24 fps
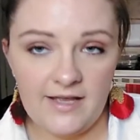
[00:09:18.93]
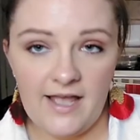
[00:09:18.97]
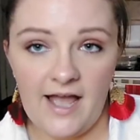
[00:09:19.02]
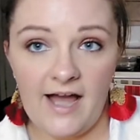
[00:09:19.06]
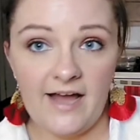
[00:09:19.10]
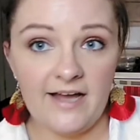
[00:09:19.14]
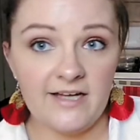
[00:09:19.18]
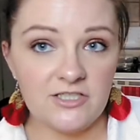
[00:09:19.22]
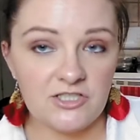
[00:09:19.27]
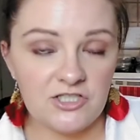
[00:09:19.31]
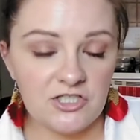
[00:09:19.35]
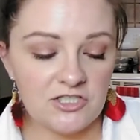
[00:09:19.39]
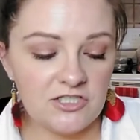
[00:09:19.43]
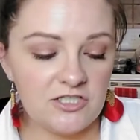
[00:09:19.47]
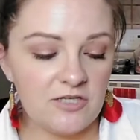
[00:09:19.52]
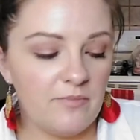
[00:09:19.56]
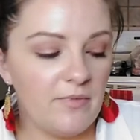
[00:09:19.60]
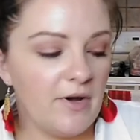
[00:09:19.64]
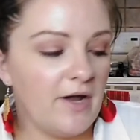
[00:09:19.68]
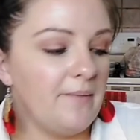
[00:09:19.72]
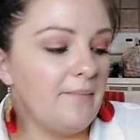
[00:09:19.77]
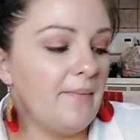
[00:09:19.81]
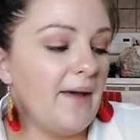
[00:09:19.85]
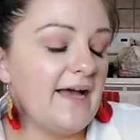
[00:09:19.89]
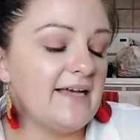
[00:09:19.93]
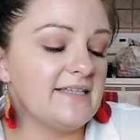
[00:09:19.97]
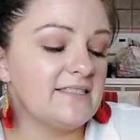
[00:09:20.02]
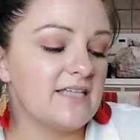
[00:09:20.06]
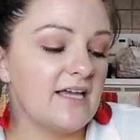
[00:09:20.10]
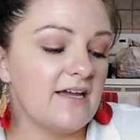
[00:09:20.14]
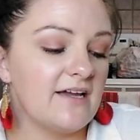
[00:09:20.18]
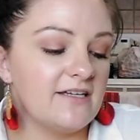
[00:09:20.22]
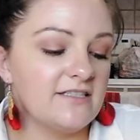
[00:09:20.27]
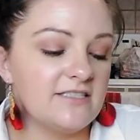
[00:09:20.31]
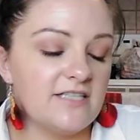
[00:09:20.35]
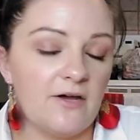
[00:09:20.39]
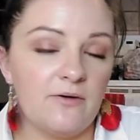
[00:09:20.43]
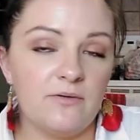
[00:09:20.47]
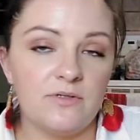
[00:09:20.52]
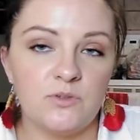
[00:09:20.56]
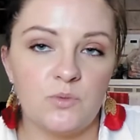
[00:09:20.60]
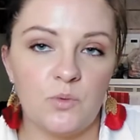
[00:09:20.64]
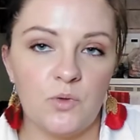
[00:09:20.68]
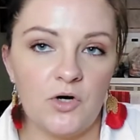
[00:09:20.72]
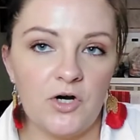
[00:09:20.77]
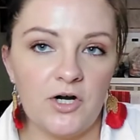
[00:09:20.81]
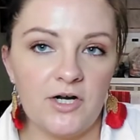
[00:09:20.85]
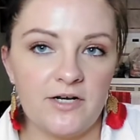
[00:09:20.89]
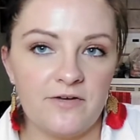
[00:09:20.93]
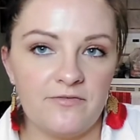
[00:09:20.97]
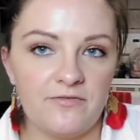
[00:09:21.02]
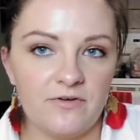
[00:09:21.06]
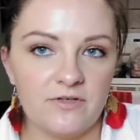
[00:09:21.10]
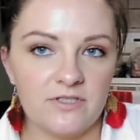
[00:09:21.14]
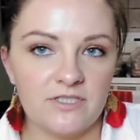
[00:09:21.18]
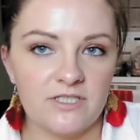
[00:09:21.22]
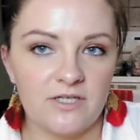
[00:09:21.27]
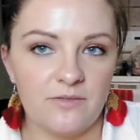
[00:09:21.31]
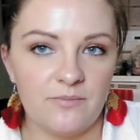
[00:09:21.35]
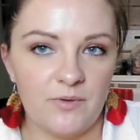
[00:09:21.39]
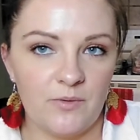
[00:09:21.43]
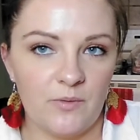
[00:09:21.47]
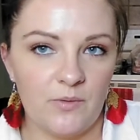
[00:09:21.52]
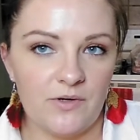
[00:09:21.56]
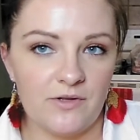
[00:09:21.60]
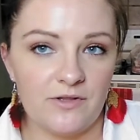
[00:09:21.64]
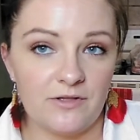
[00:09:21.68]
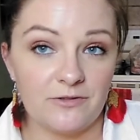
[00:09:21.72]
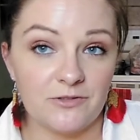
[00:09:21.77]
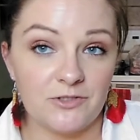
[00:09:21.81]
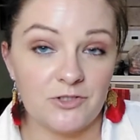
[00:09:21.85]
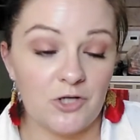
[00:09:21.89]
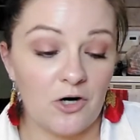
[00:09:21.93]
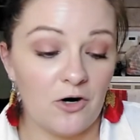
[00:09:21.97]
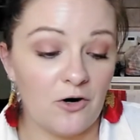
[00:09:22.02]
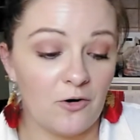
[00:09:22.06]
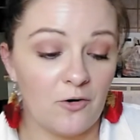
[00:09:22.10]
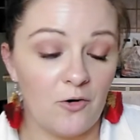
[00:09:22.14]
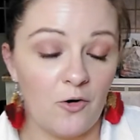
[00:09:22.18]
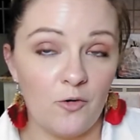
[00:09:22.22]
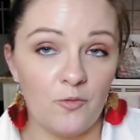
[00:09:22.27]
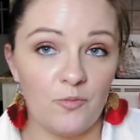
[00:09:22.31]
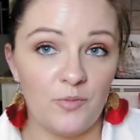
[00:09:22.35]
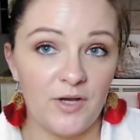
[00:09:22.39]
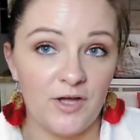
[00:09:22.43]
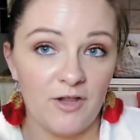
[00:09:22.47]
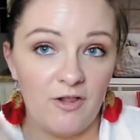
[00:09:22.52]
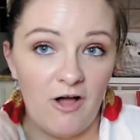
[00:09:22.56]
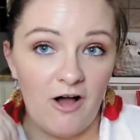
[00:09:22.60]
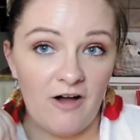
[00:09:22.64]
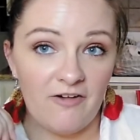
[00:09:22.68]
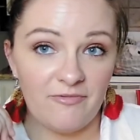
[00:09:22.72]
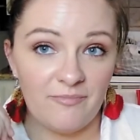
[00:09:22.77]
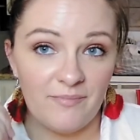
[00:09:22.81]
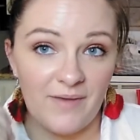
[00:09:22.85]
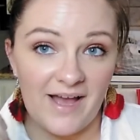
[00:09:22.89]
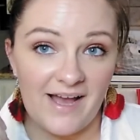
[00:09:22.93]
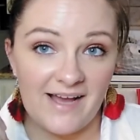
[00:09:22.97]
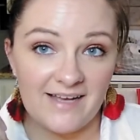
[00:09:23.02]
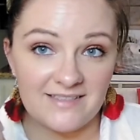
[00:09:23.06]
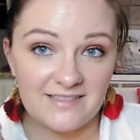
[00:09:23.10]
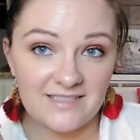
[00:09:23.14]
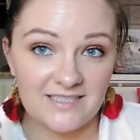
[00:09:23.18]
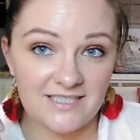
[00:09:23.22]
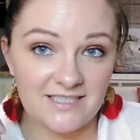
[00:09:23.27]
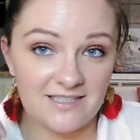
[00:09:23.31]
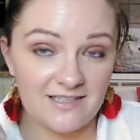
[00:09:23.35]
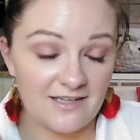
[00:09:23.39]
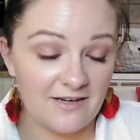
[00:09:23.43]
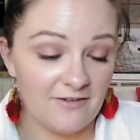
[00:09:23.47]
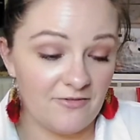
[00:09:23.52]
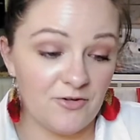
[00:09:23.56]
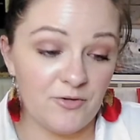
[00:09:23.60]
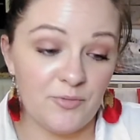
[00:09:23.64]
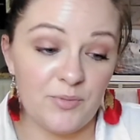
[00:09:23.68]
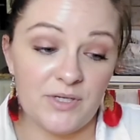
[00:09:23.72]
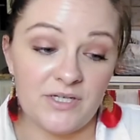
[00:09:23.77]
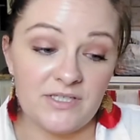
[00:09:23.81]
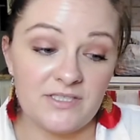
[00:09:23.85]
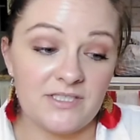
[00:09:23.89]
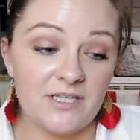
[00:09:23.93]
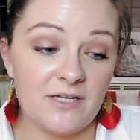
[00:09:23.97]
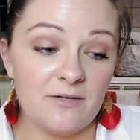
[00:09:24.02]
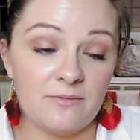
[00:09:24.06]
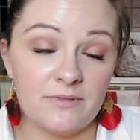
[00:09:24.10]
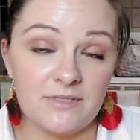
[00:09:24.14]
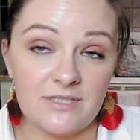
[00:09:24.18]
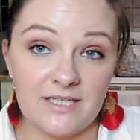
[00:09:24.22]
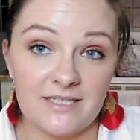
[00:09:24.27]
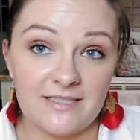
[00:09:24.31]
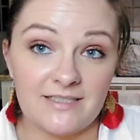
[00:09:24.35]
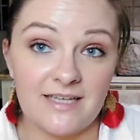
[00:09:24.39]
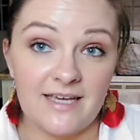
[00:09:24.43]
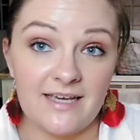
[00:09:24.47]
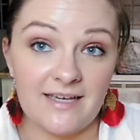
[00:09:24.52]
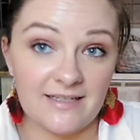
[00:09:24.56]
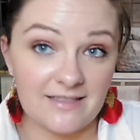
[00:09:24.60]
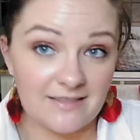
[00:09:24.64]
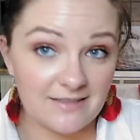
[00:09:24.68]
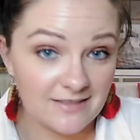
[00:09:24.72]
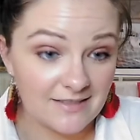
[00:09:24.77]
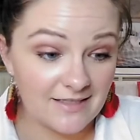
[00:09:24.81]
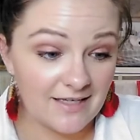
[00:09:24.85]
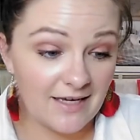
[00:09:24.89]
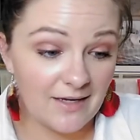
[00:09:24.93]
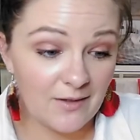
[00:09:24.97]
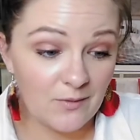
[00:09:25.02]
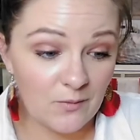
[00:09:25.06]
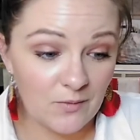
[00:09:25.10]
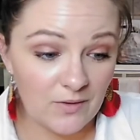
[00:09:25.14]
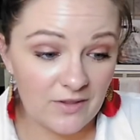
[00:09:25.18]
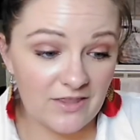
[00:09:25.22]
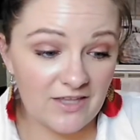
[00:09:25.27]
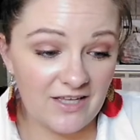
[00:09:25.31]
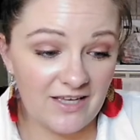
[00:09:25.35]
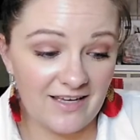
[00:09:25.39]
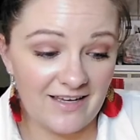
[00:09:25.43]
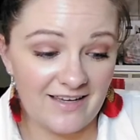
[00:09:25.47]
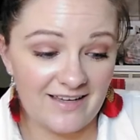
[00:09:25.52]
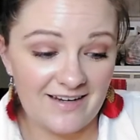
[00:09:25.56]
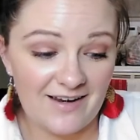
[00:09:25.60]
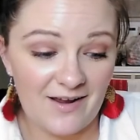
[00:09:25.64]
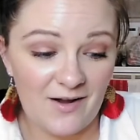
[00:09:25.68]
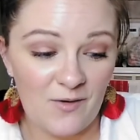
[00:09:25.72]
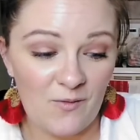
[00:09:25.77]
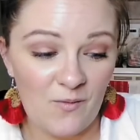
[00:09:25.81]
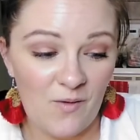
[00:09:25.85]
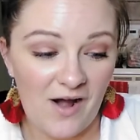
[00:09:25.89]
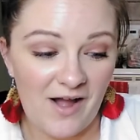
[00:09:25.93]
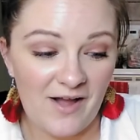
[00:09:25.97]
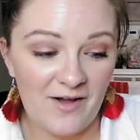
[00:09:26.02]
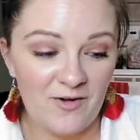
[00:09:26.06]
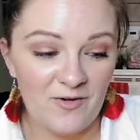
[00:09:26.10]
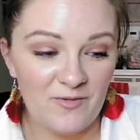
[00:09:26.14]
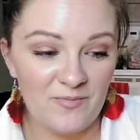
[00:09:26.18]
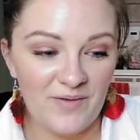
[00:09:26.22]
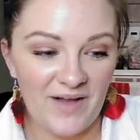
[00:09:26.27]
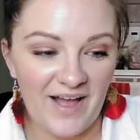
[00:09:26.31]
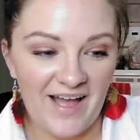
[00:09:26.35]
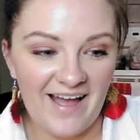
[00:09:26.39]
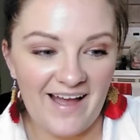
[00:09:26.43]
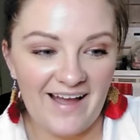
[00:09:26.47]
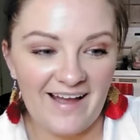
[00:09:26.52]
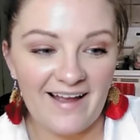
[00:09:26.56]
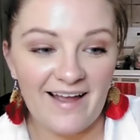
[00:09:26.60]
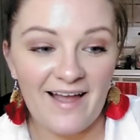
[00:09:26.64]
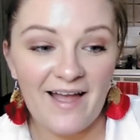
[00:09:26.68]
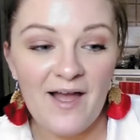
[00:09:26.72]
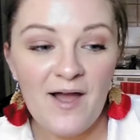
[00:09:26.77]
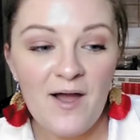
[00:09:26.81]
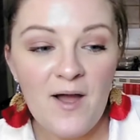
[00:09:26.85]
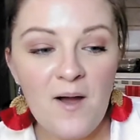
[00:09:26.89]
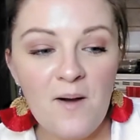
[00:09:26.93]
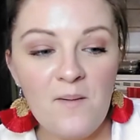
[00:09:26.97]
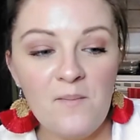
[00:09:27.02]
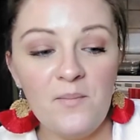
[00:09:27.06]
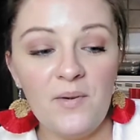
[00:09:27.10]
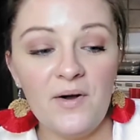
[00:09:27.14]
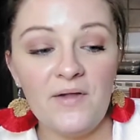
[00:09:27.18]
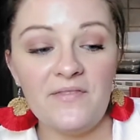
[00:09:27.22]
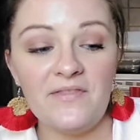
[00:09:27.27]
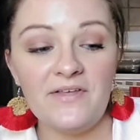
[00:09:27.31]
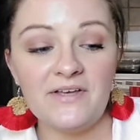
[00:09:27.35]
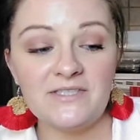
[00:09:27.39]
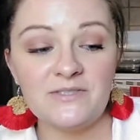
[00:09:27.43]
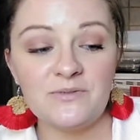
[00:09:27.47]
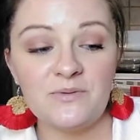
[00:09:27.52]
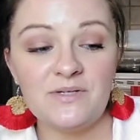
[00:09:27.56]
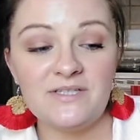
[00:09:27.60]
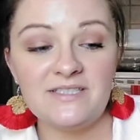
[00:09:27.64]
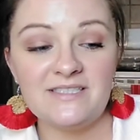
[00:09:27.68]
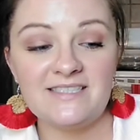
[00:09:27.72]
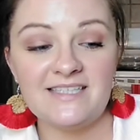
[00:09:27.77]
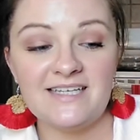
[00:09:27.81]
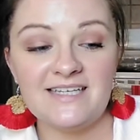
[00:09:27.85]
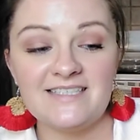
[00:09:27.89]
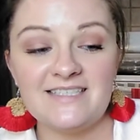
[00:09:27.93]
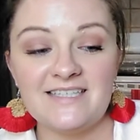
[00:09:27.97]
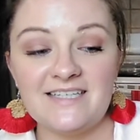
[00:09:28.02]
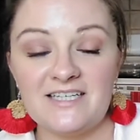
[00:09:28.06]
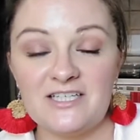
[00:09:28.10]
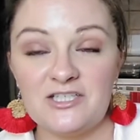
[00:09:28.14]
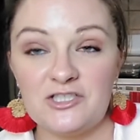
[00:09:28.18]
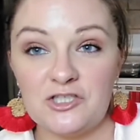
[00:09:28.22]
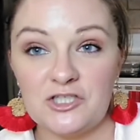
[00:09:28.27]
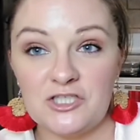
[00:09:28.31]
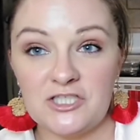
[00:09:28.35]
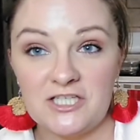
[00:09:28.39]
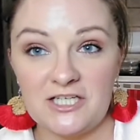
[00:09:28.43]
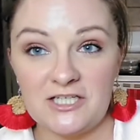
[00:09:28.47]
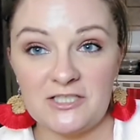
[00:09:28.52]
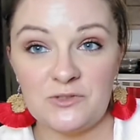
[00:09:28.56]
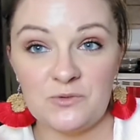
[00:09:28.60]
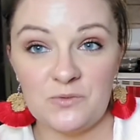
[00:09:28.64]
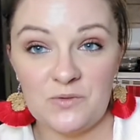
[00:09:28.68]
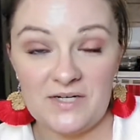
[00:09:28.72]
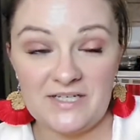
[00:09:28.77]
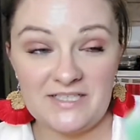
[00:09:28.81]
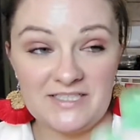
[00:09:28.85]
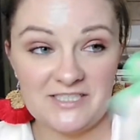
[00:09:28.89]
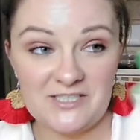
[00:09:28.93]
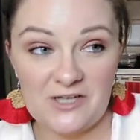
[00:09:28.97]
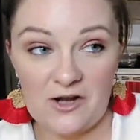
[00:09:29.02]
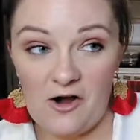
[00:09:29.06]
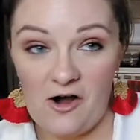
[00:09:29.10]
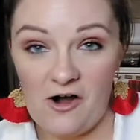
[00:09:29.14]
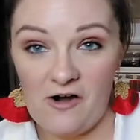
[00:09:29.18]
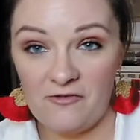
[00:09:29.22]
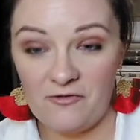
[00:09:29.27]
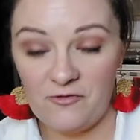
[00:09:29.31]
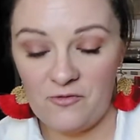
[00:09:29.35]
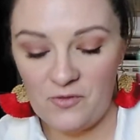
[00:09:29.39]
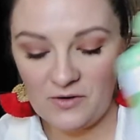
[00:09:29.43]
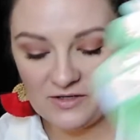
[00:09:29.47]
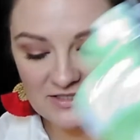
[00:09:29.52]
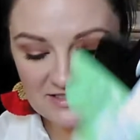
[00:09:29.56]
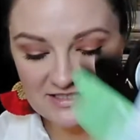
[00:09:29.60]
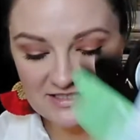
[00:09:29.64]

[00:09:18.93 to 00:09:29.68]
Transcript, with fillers: Yeah, it's just a mud mask because I was worried if it was going to be one of those charcoal peel off masks that everybody said was like taking skin with it a while back. But this one says that it just gets rinsed off